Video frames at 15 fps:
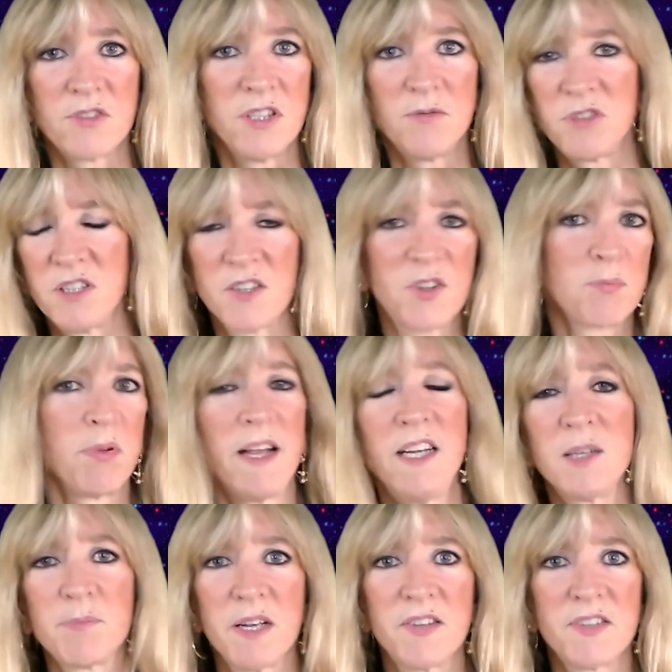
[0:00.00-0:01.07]
She
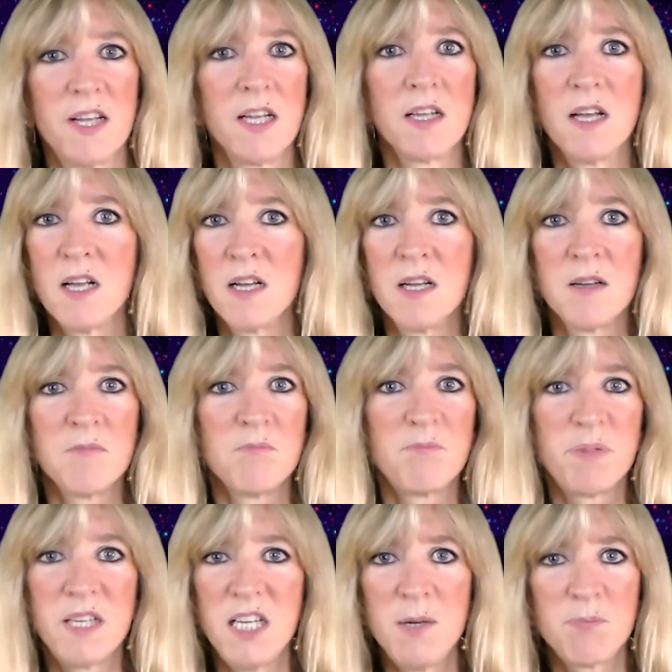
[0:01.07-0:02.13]
explained it by saying,
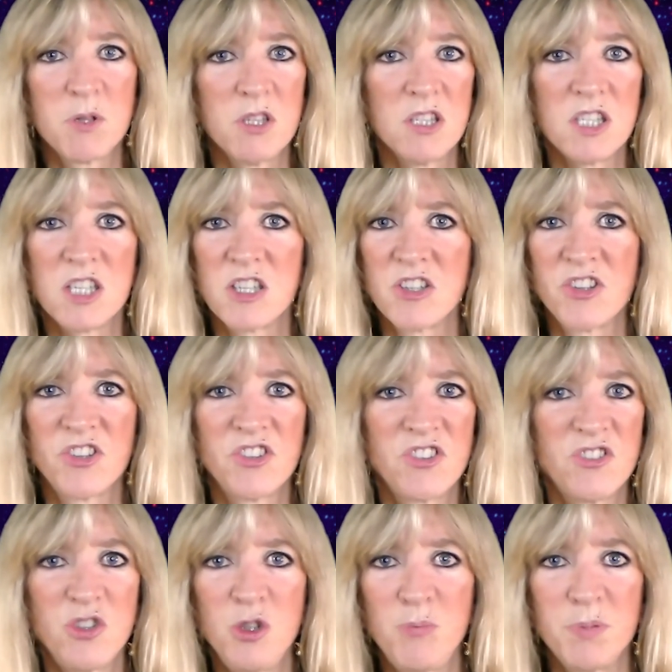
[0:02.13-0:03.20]
people are
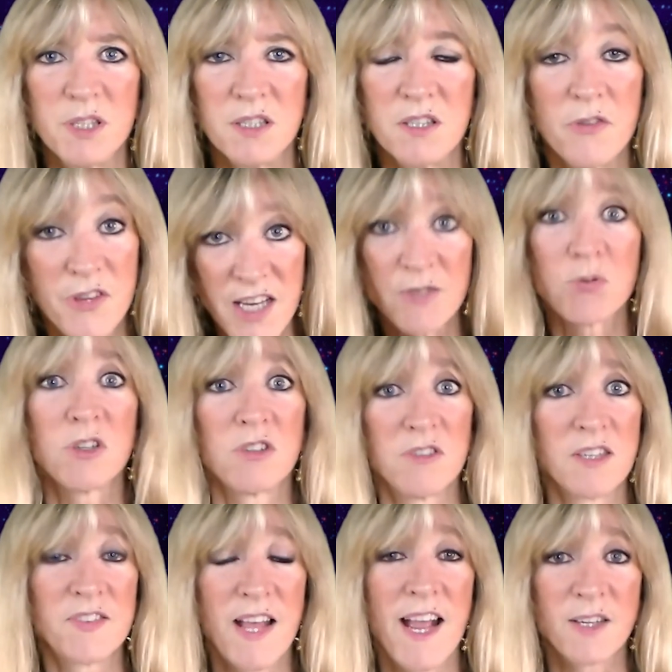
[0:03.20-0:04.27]
stupid. These were
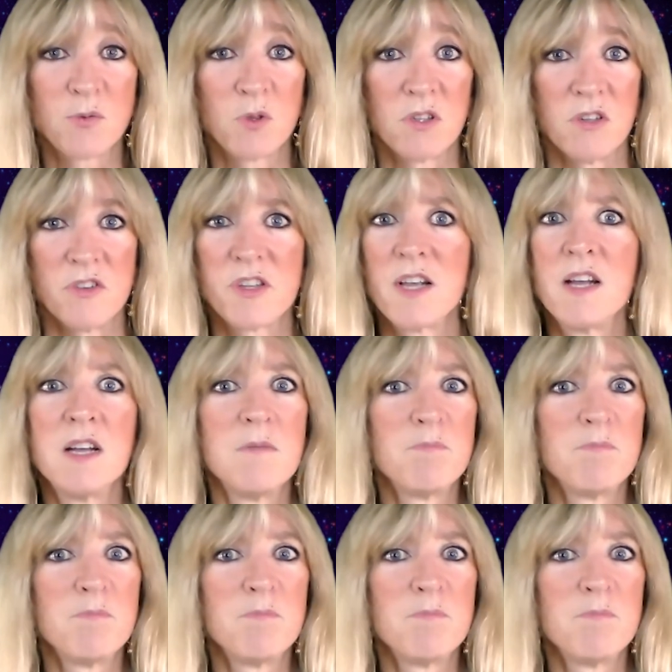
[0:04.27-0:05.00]
her exact words.